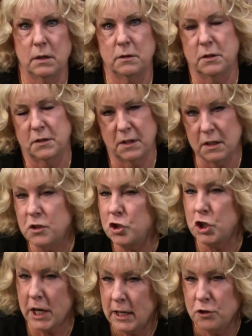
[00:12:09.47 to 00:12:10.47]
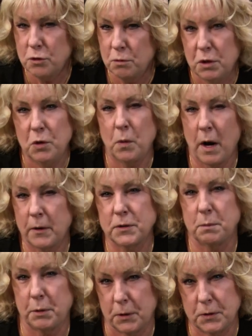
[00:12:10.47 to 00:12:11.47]
Does this change who you are
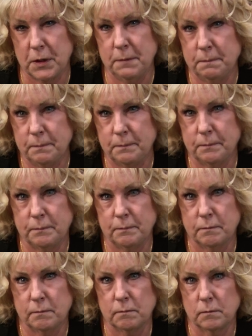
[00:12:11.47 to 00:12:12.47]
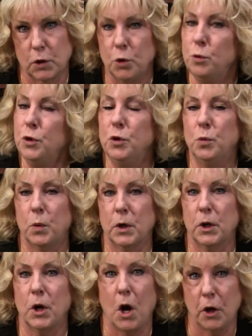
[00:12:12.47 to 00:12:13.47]
as a person? Who you
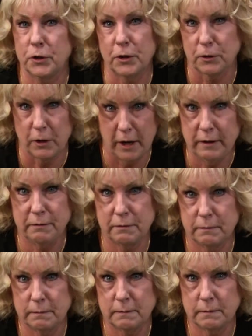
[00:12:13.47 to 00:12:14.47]
were all your life?